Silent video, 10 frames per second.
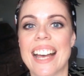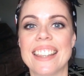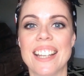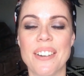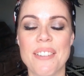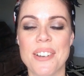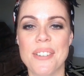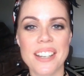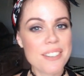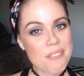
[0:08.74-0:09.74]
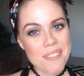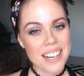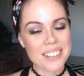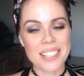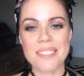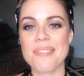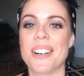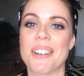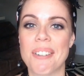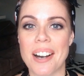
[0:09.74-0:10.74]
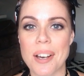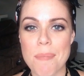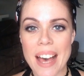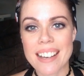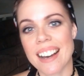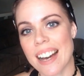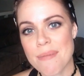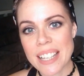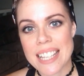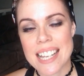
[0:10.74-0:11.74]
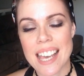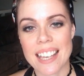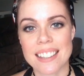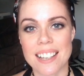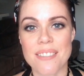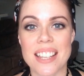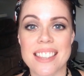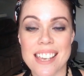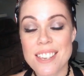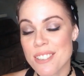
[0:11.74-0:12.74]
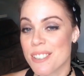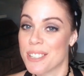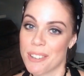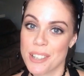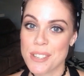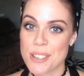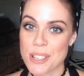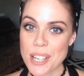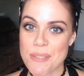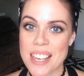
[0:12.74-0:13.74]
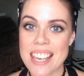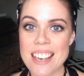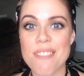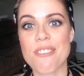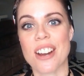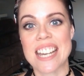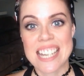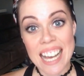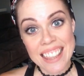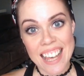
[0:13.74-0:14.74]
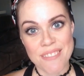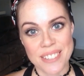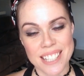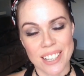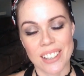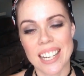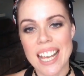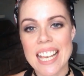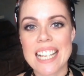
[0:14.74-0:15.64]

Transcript: Hello everyone, welcome or welcome back. I'm Melanie Kate Love and thank you so much for joining me here for another episode.